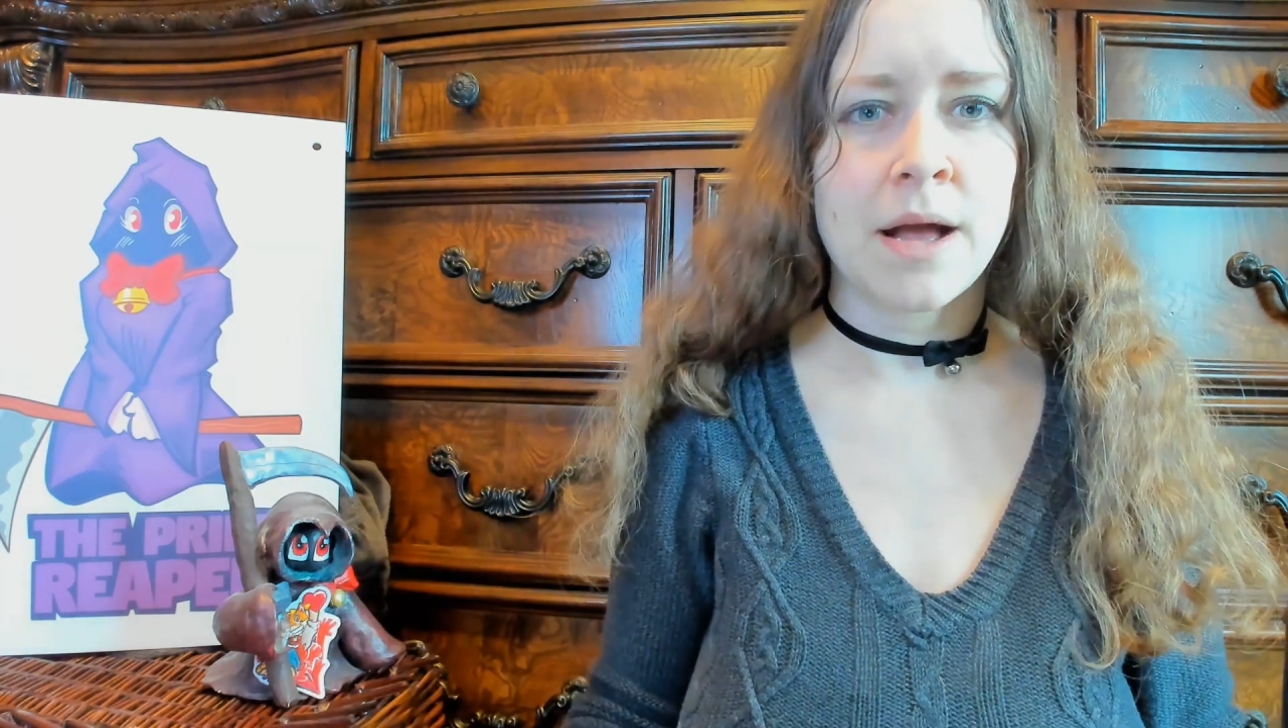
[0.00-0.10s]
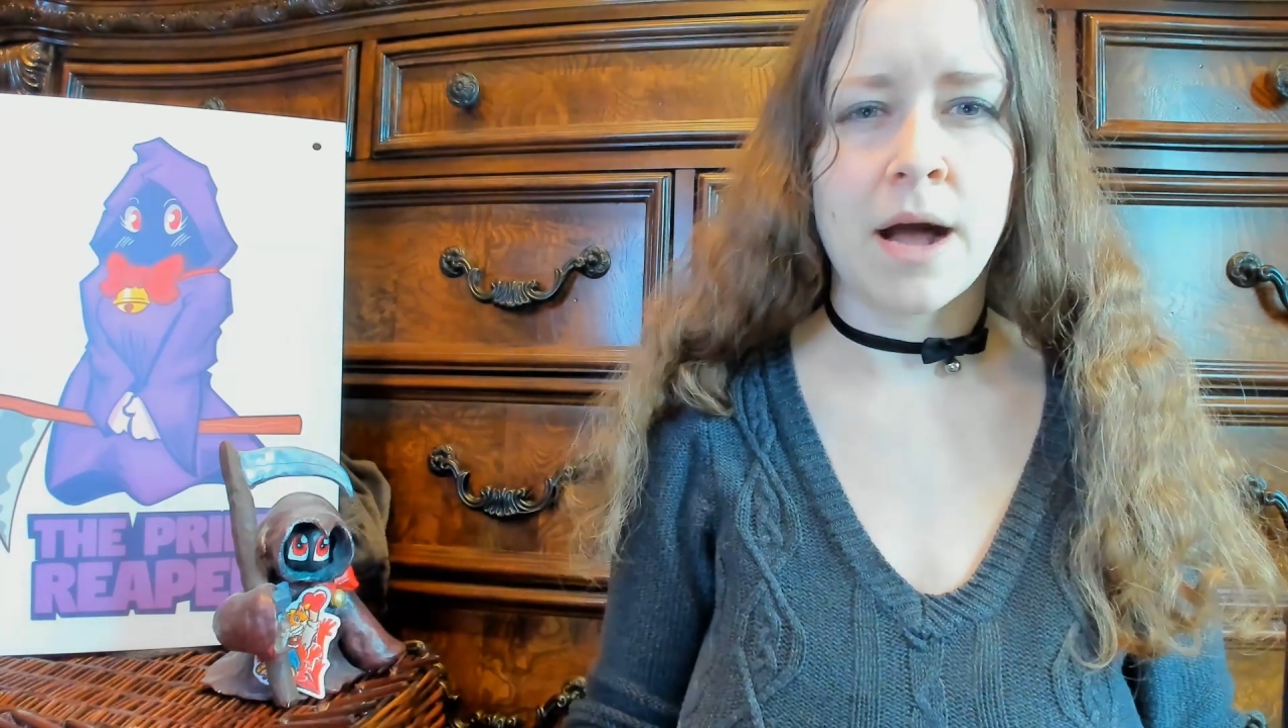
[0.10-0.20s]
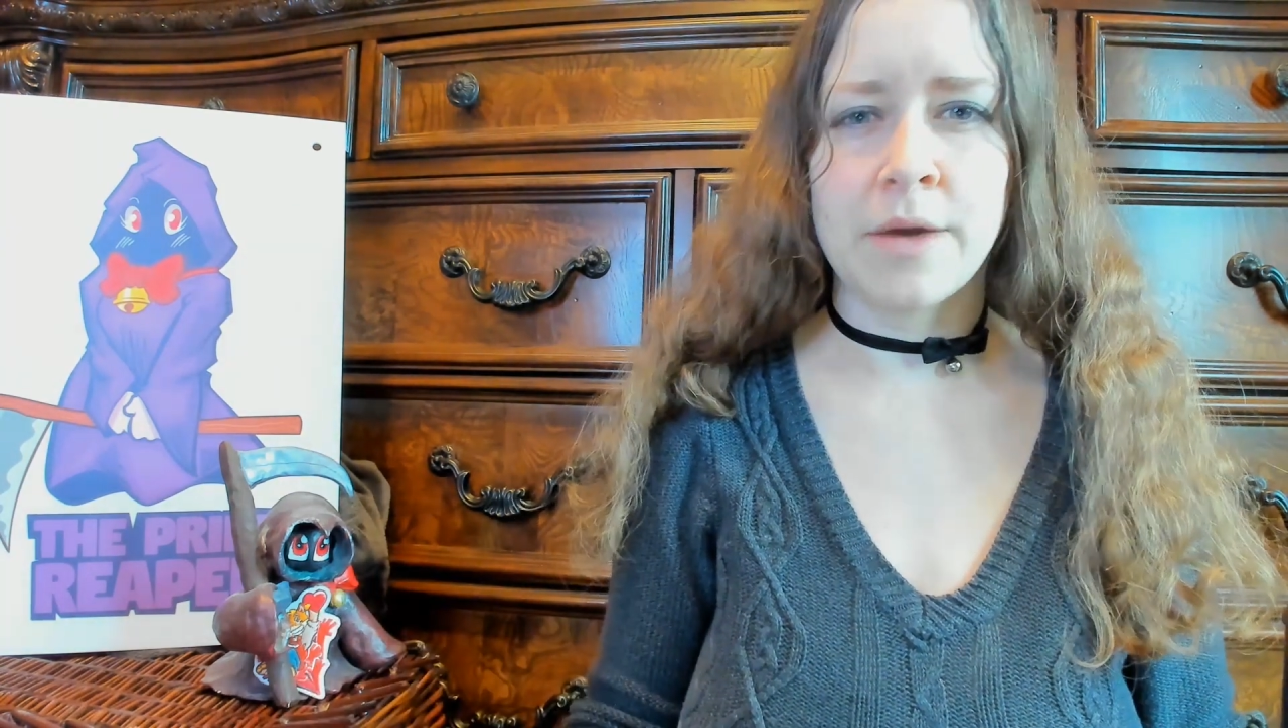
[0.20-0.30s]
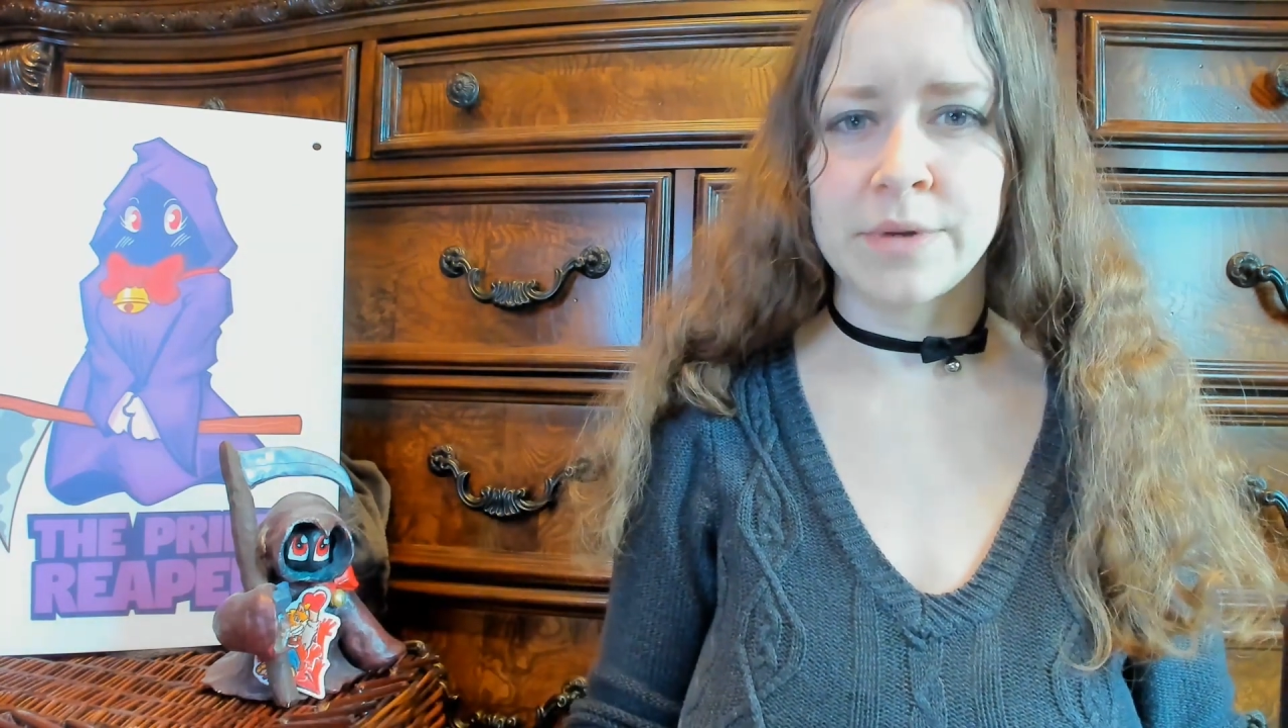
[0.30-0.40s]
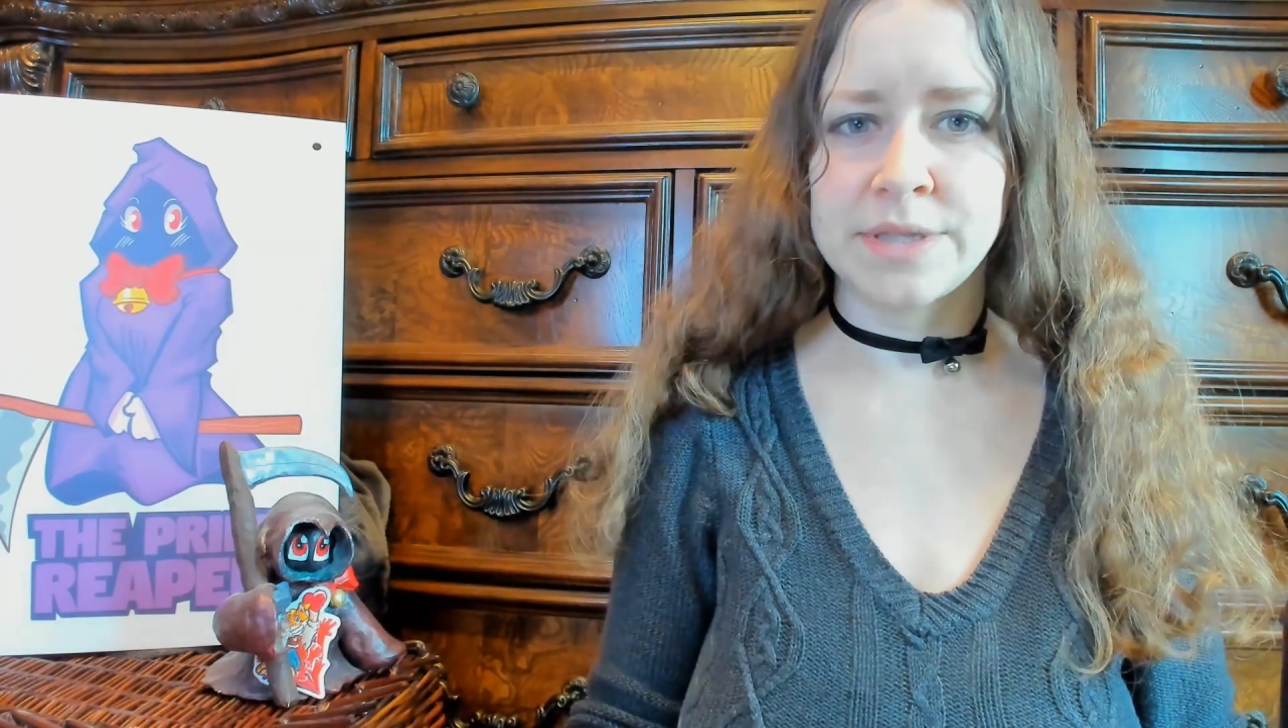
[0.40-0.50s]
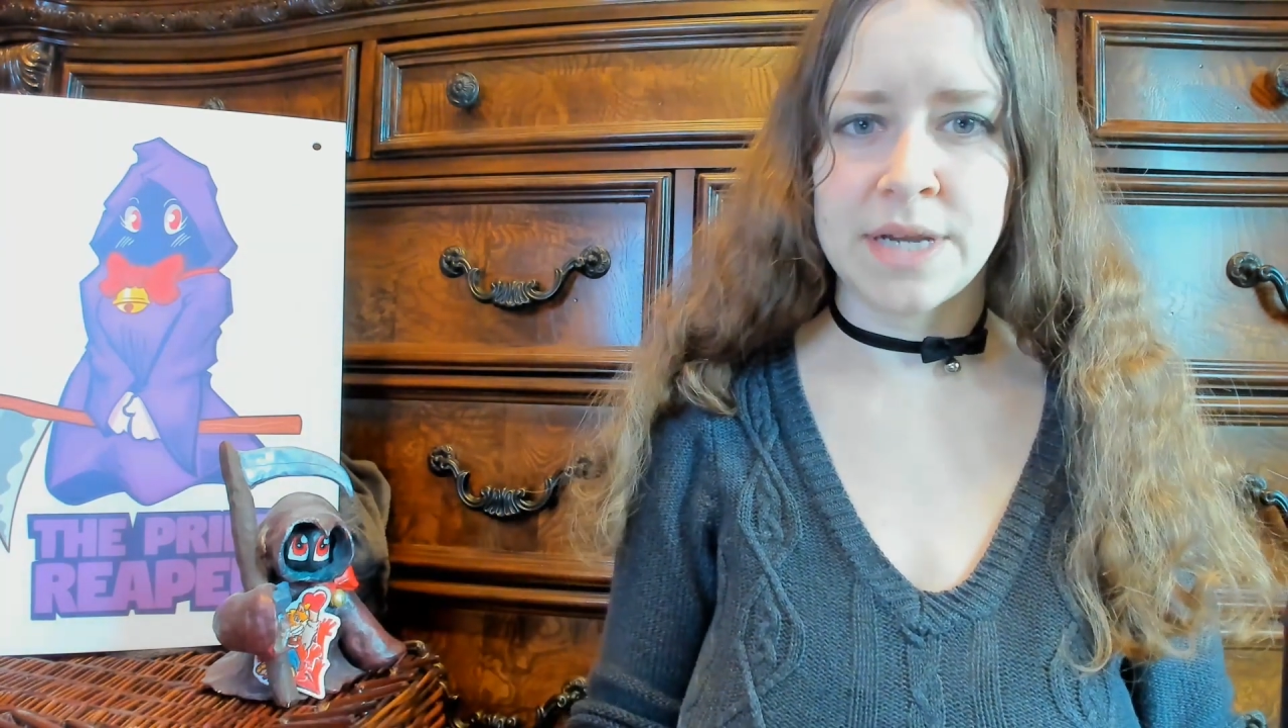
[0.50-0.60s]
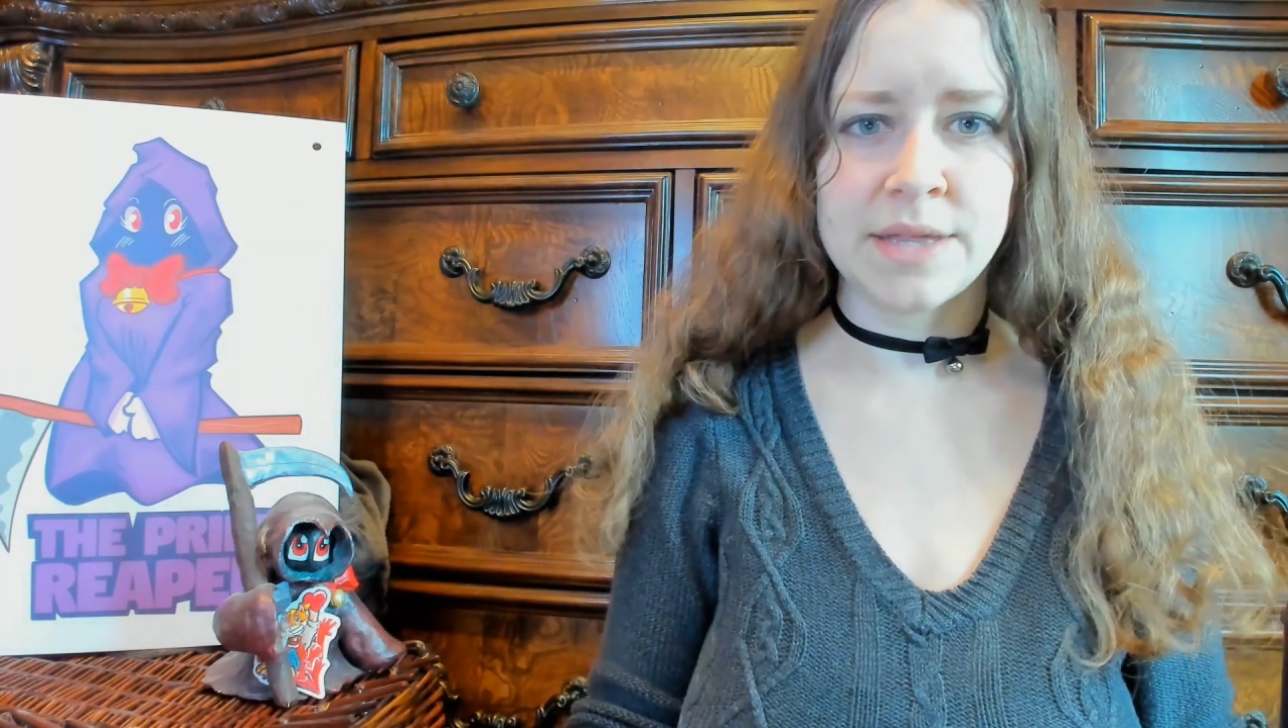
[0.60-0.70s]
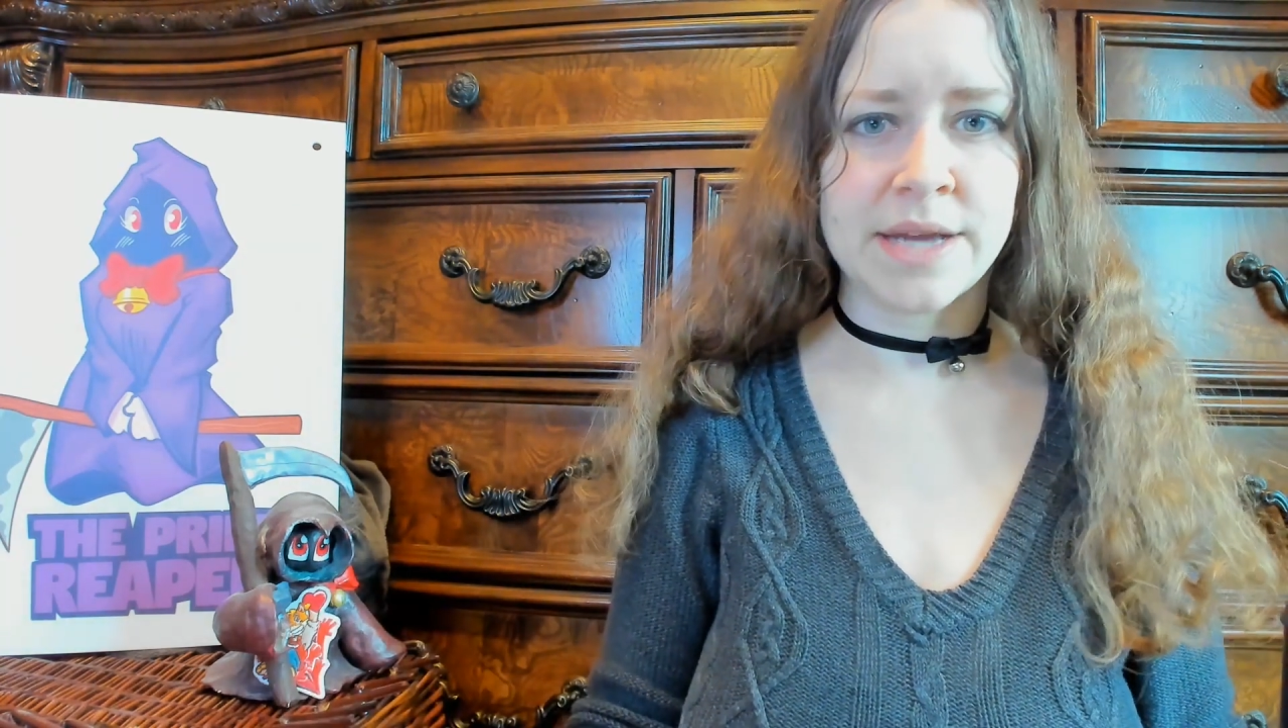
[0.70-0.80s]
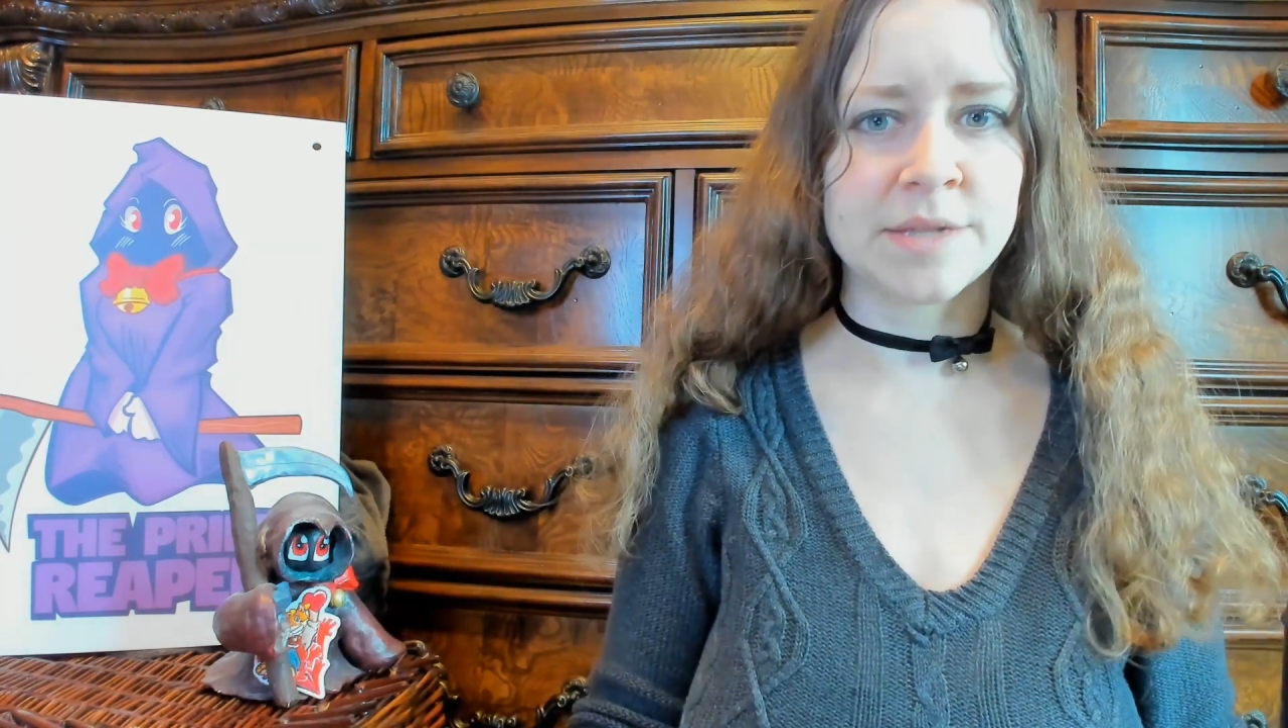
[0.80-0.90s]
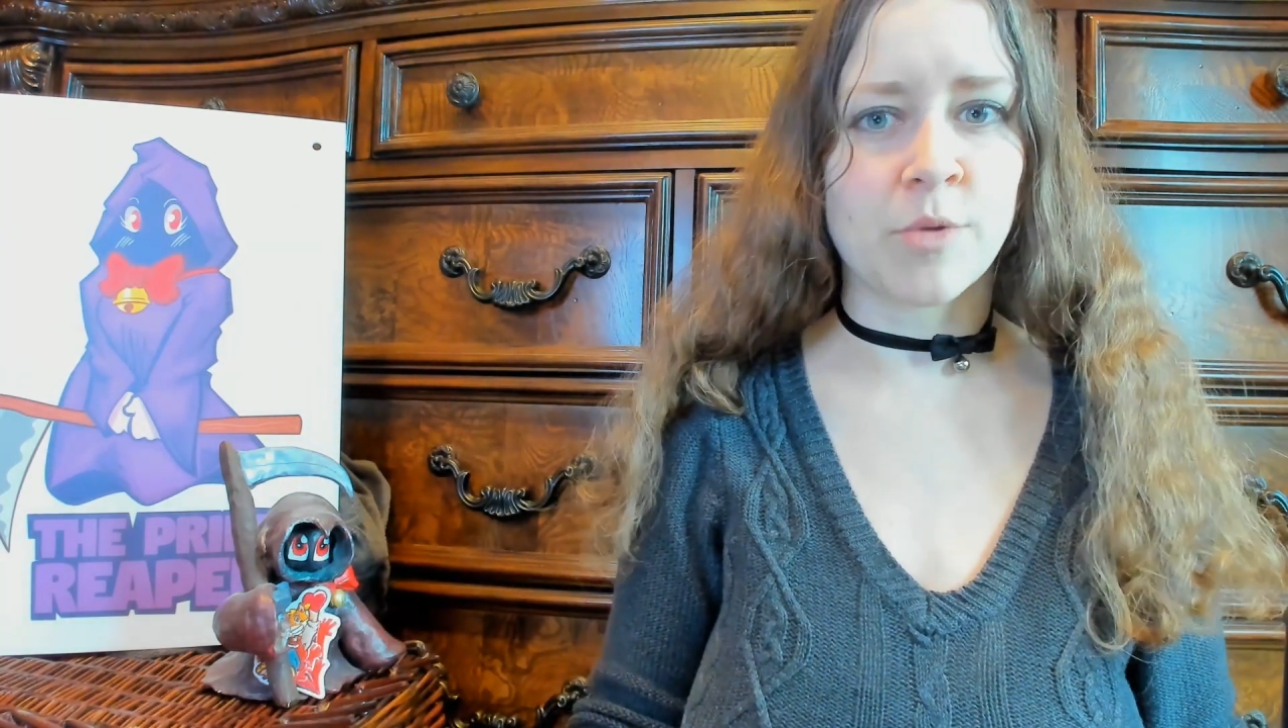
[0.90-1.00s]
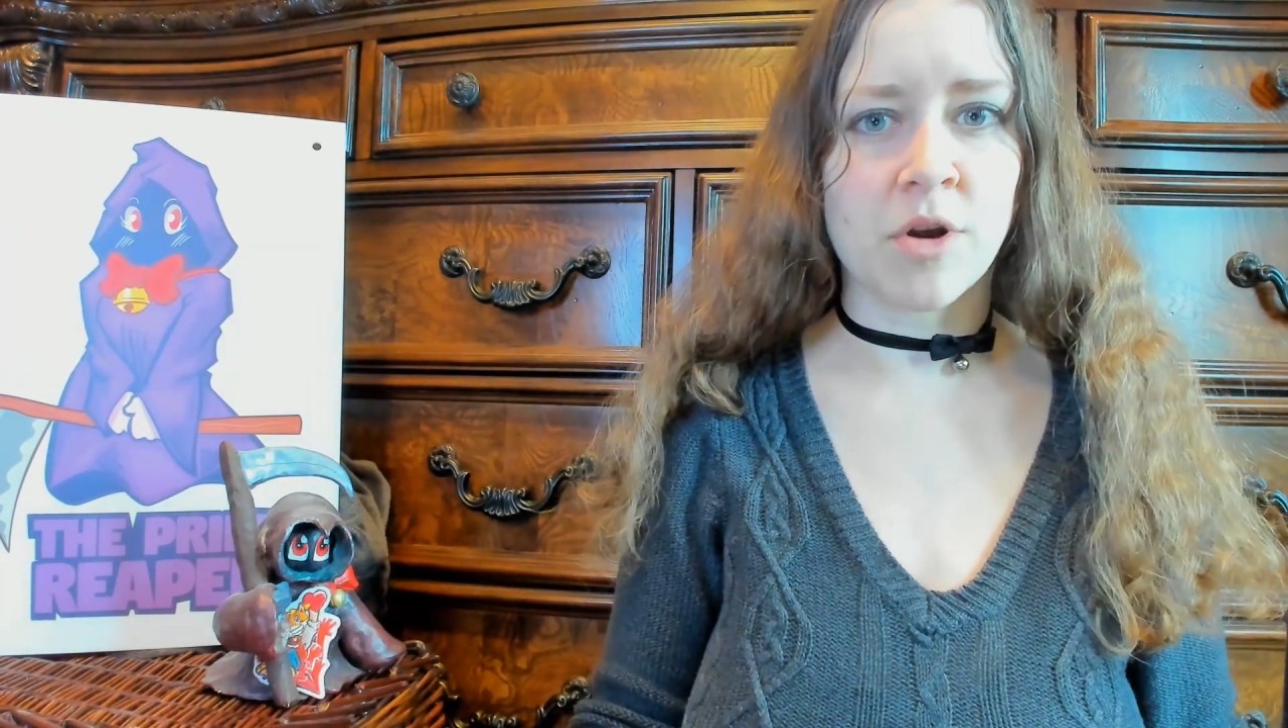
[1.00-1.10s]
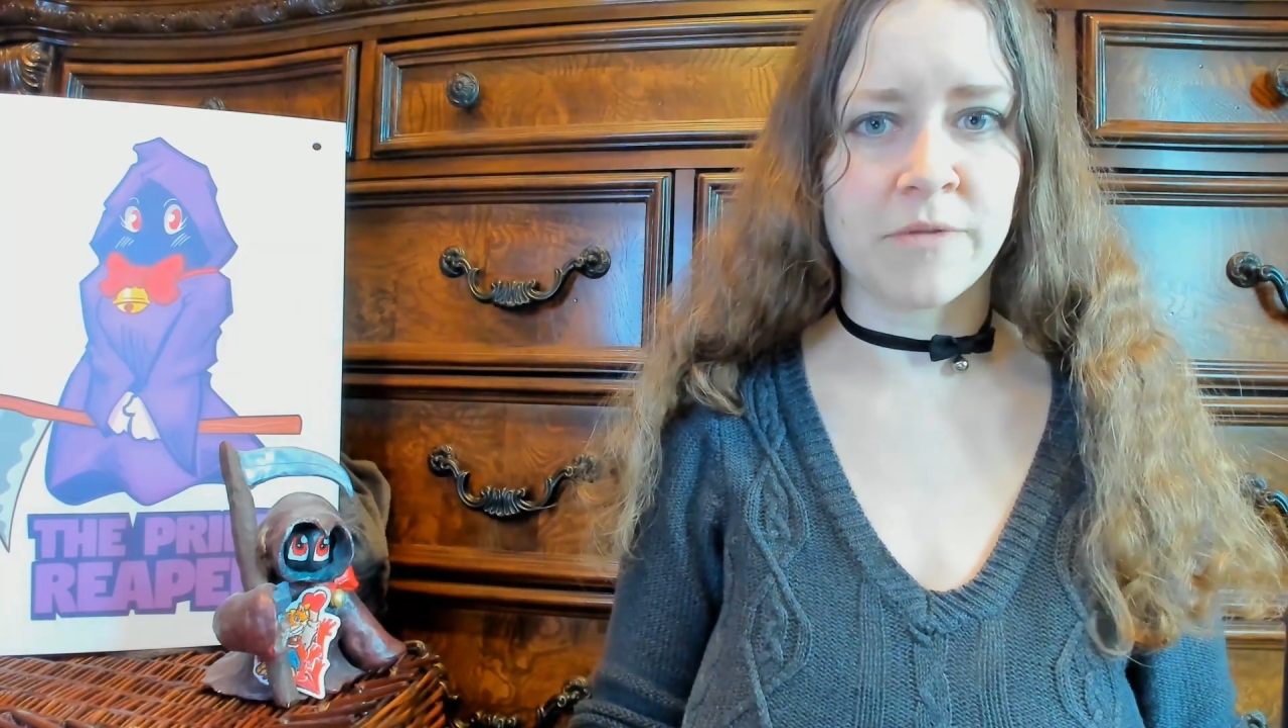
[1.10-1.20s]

I would say that's more